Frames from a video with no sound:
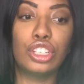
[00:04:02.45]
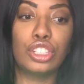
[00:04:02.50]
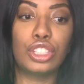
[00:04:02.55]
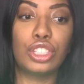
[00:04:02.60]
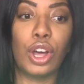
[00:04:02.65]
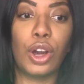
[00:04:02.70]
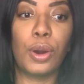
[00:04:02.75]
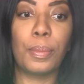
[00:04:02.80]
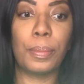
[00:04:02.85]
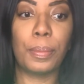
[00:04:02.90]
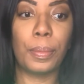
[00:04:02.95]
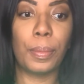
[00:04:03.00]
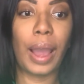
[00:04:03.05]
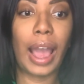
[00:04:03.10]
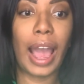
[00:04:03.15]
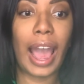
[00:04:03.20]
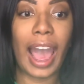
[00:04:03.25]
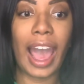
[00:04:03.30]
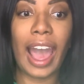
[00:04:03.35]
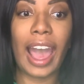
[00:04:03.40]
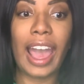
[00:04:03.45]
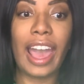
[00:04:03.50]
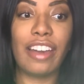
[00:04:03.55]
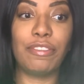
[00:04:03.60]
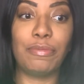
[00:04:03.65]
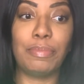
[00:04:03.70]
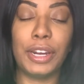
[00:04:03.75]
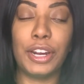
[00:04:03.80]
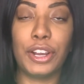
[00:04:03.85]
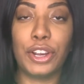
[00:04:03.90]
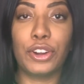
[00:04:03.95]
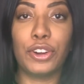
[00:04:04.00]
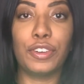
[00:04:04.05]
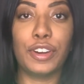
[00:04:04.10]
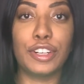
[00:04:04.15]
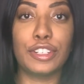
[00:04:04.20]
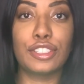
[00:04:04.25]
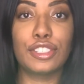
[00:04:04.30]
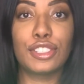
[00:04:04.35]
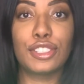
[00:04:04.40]
So I have been a
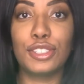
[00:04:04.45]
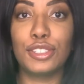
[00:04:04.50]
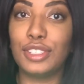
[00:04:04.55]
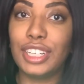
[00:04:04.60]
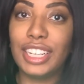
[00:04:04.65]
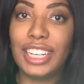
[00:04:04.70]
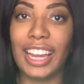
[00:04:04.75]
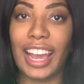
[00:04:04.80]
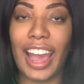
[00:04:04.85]
career student.